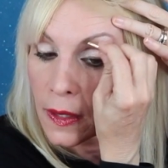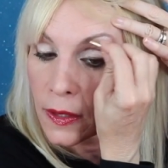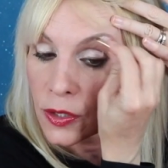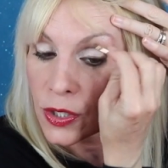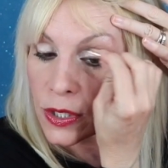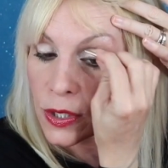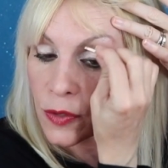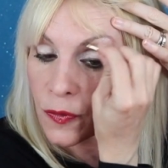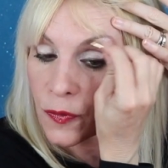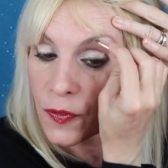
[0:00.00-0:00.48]

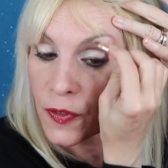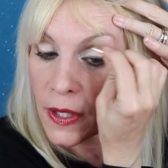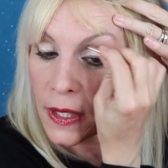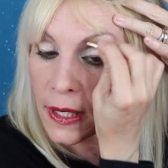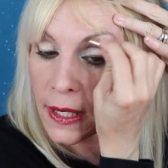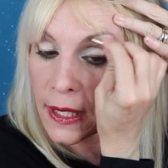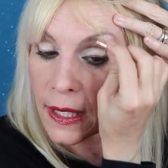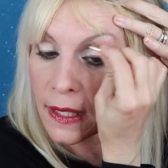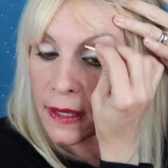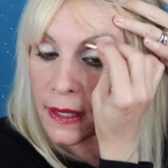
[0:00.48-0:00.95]
Just
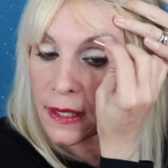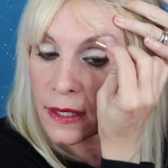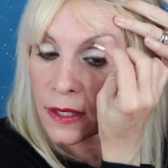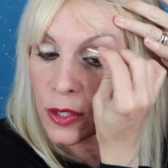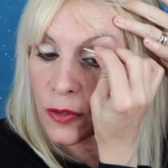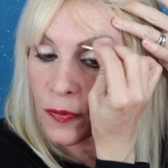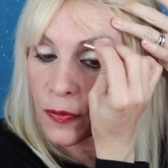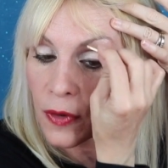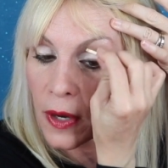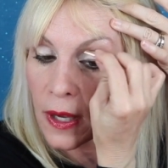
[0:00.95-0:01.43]
filling in
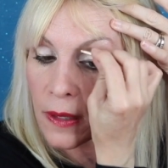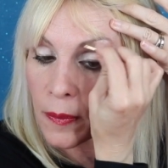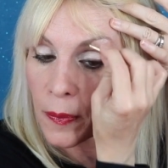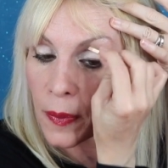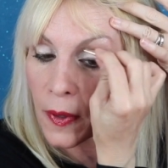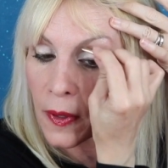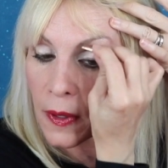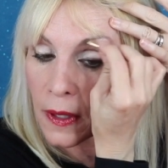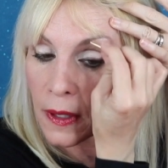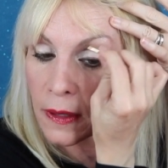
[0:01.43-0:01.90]
this
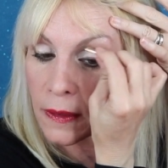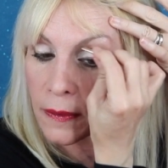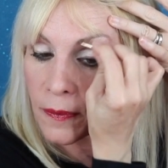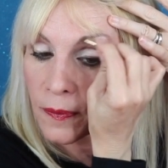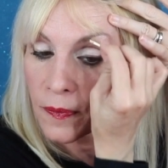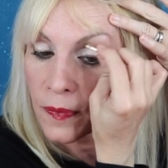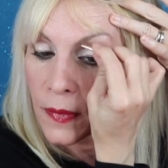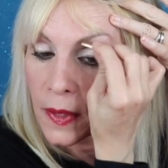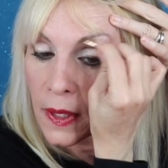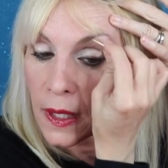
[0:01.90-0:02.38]
front
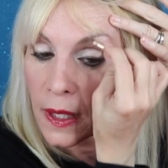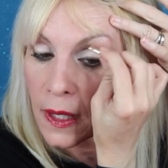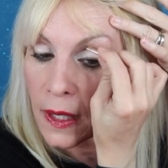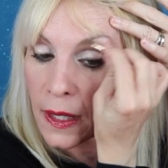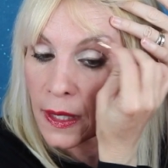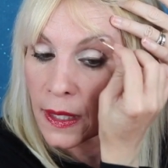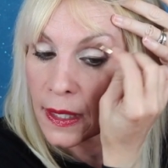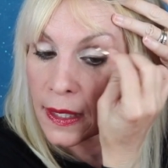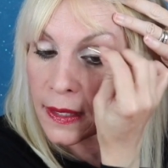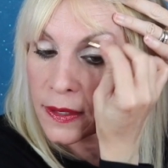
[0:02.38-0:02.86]
part.
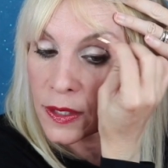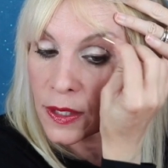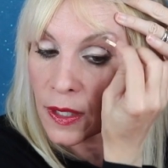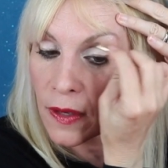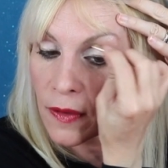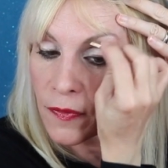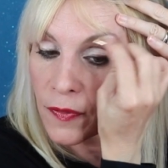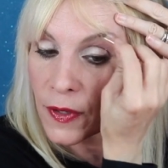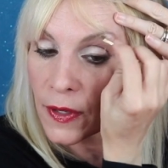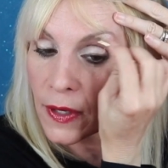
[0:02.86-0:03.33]

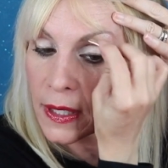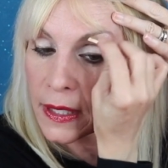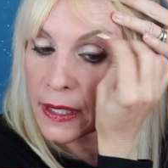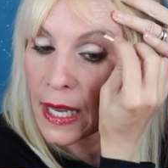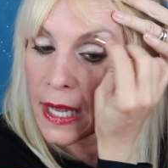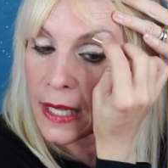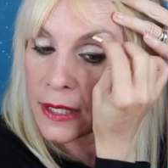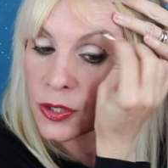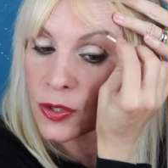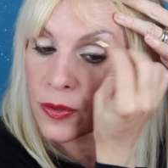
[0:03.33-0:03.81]
It's a very
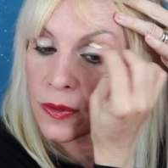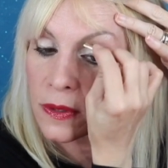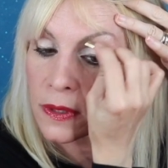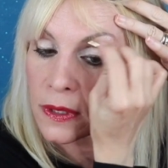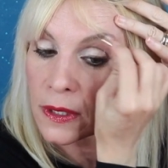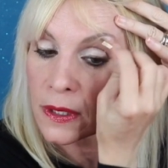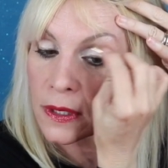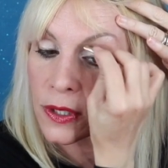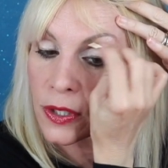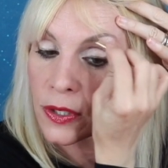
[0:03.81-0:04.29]
natural
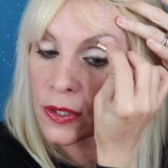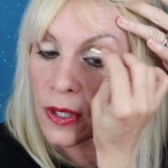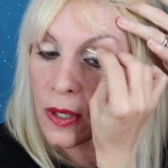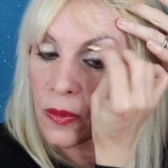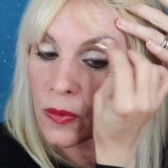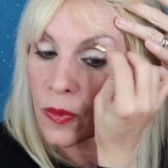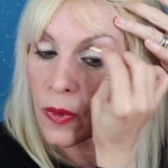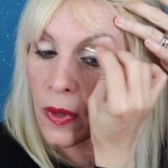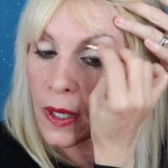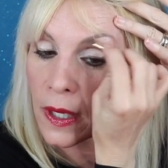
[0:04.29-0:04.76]
look. You
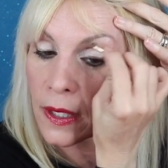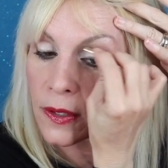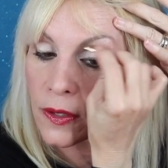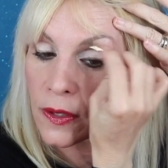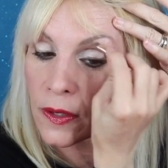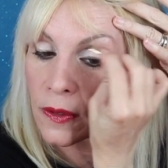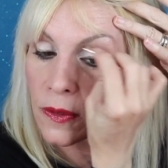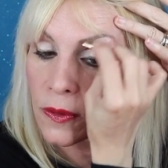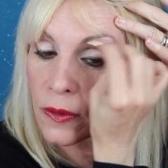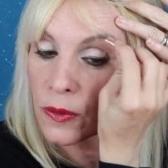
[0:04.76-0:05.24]
don't want to
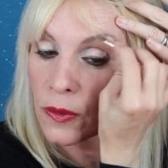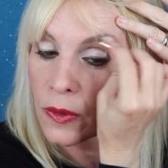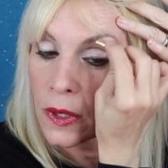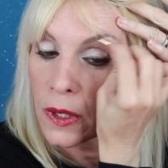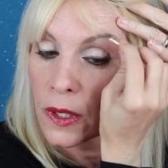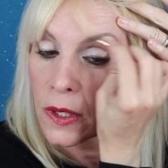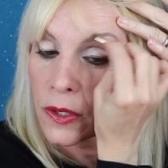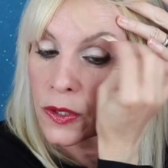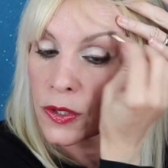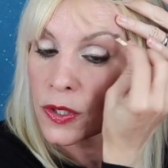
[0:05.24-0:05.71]
do
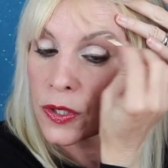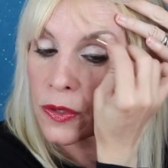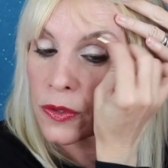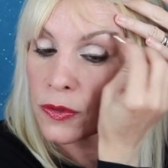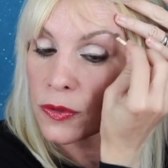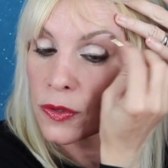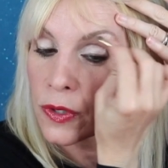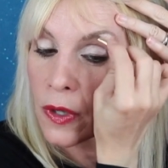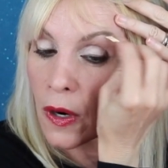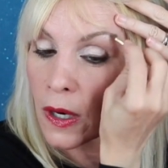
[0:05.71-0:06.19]

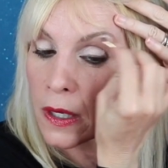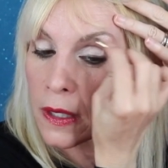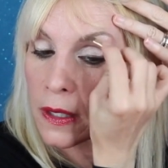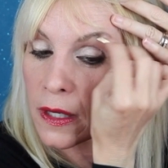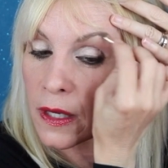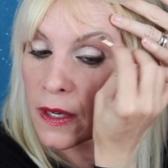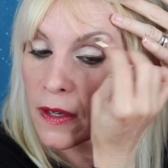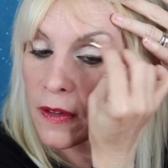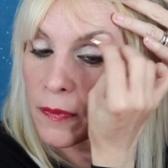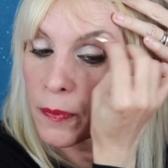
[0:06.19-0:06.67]
too
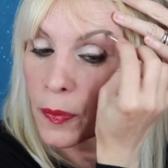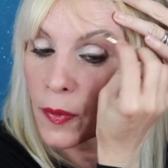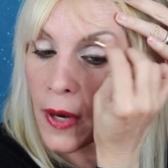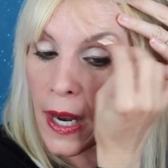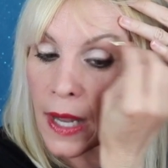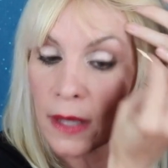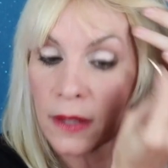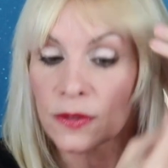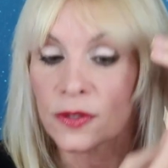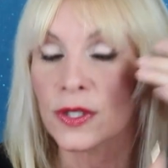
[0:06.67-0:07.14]
dark of
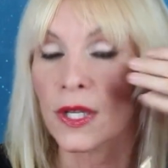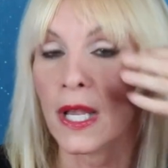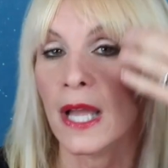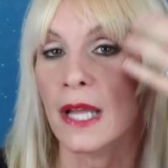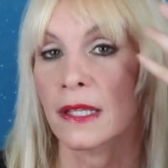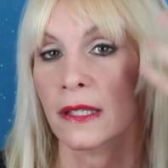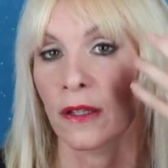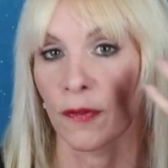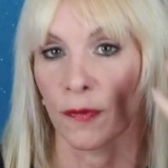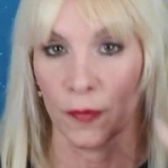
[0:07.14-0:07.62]
brows
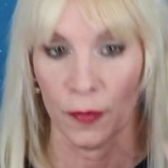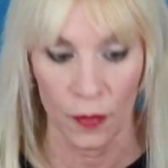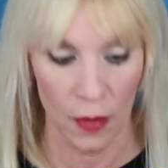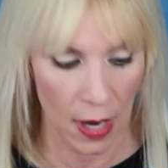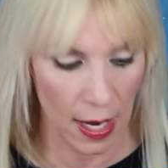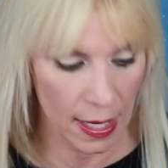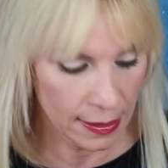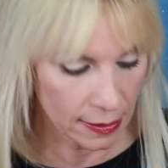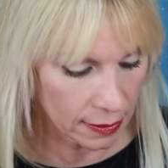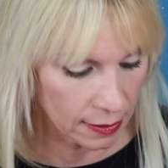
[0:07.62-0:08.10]
at the
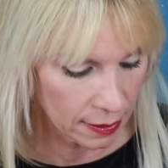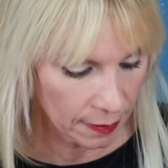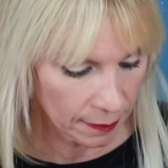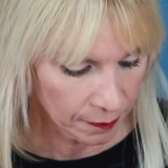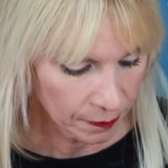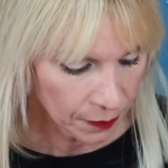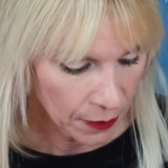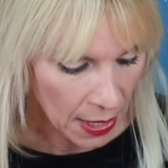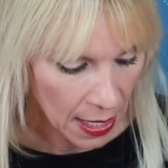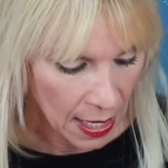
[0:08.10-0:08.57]
front.
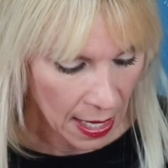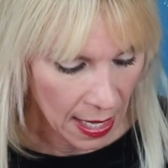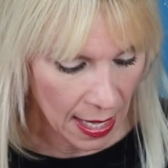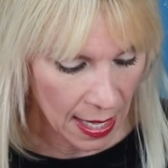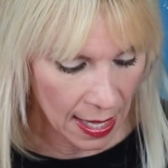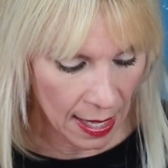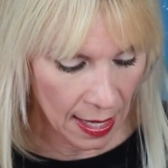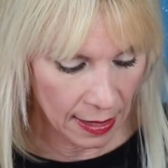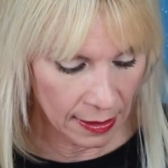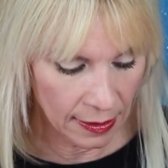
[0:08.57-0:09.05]

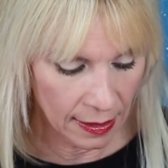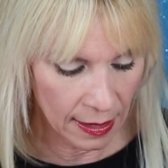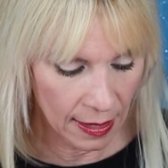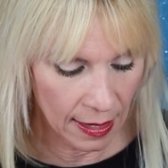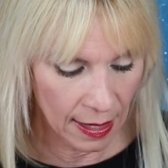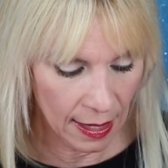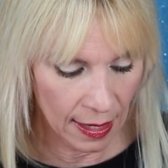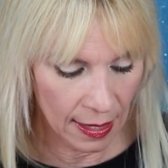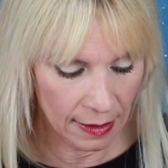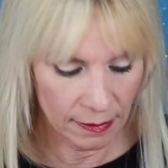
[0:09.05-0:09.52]
And
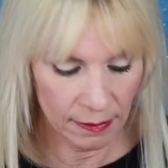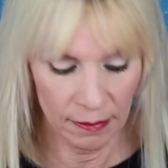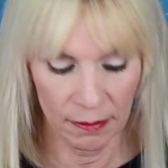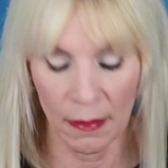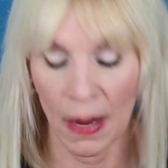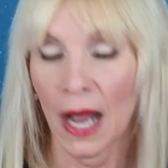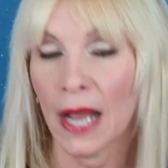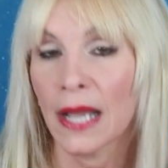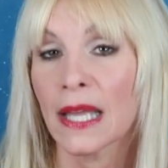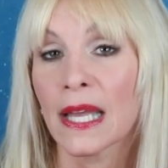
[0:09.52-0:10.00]
at
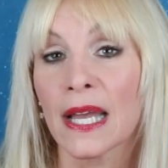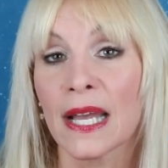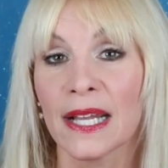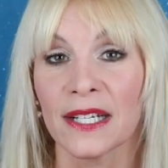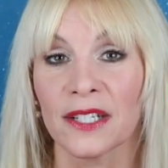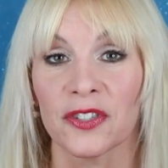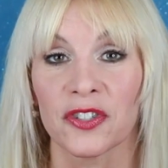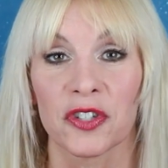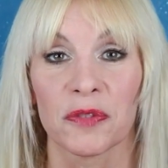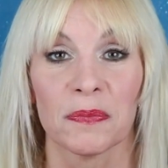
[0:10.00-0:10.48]
my
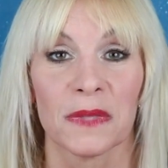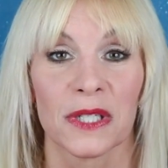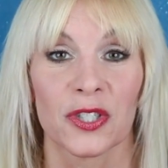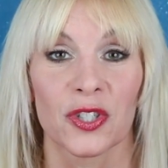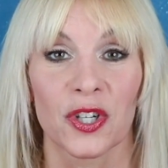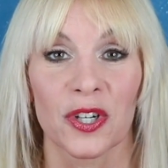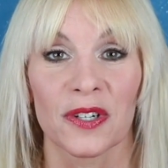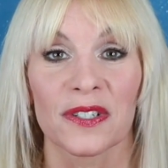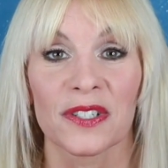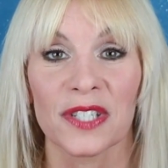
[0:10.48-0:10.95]
age,
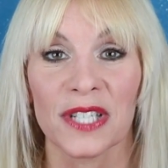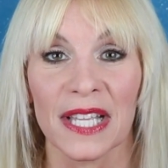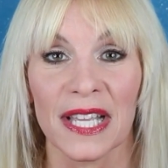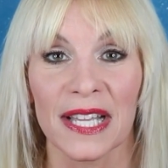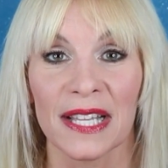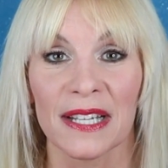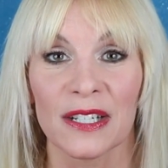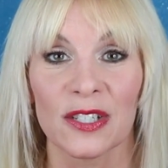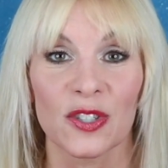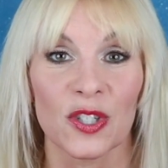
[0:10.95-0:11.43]
mature
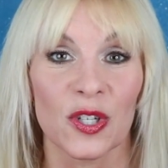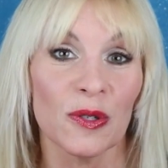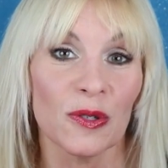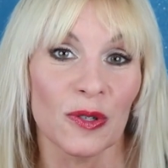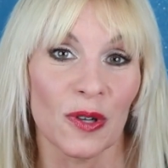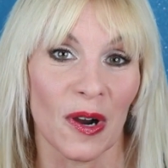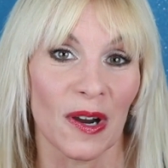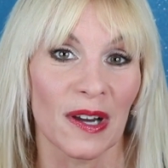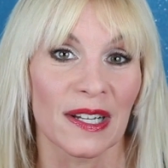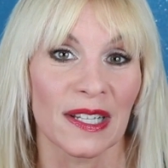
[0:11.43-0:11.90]
skin,
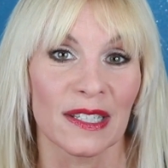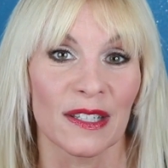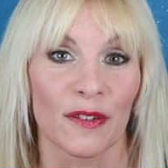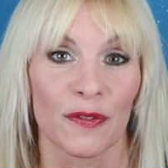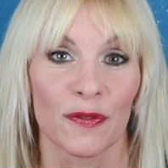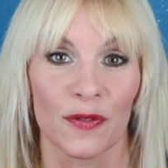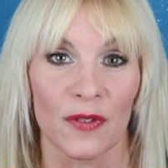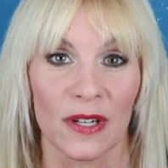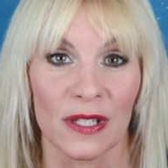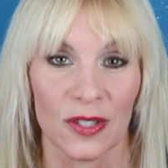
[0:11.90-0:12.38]
too dark at
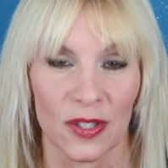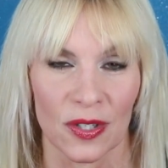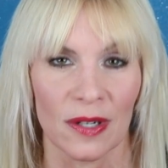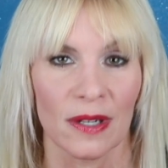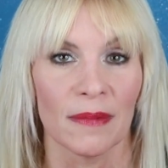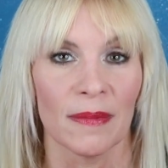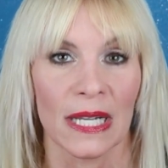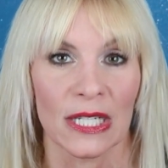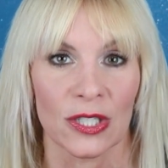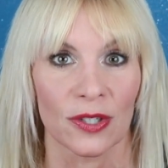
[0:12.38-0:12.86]
the front
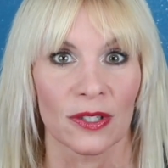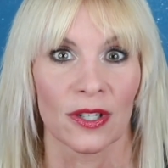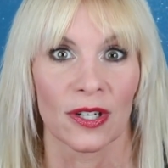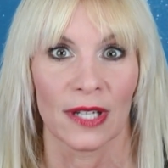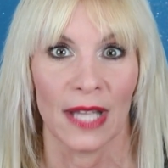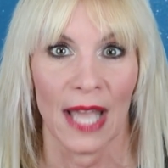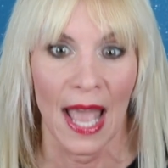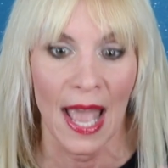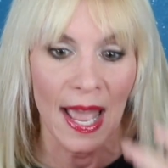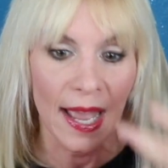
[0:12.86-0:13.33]
sort of makes you
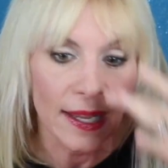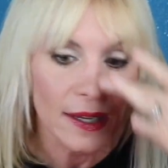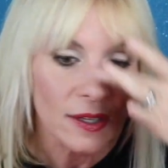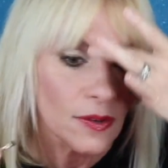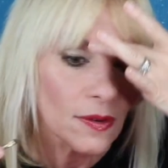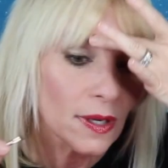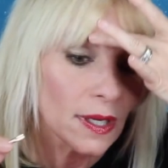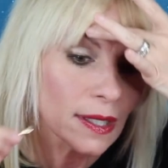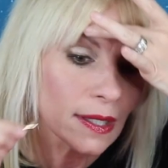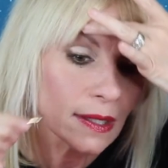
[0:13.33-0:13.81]
look
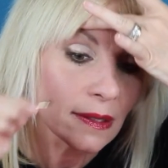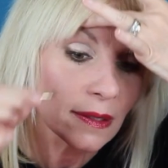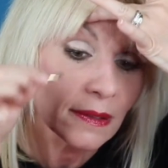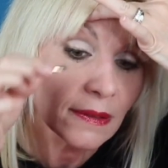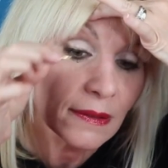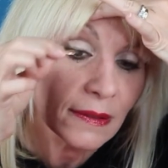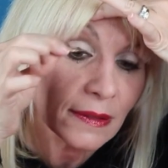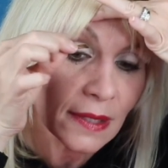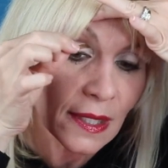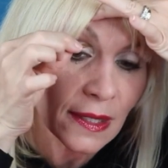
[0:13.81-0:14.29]
angry
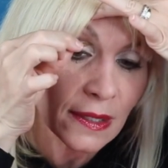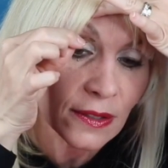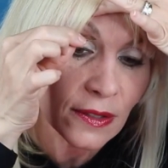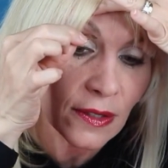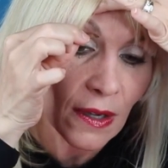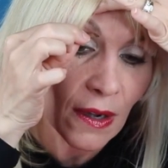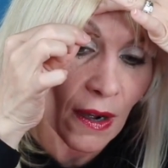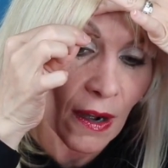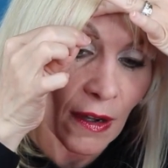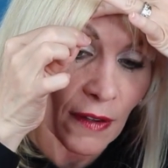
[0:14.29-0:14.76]
and
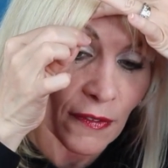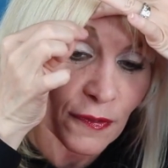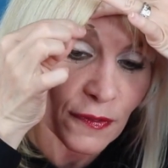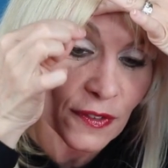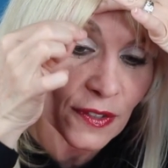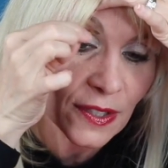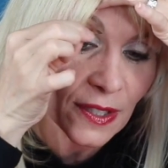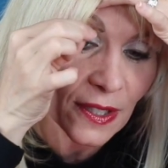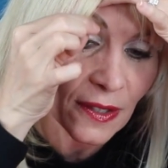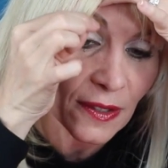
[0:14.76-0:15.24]
ticked
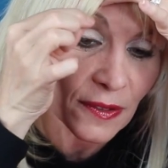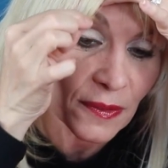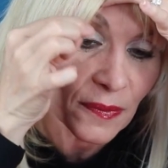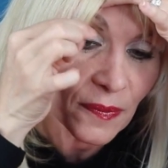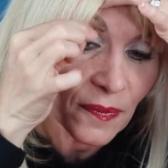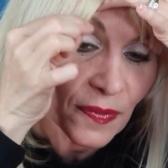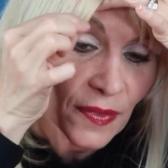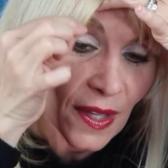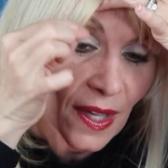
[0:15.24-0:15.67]
off. So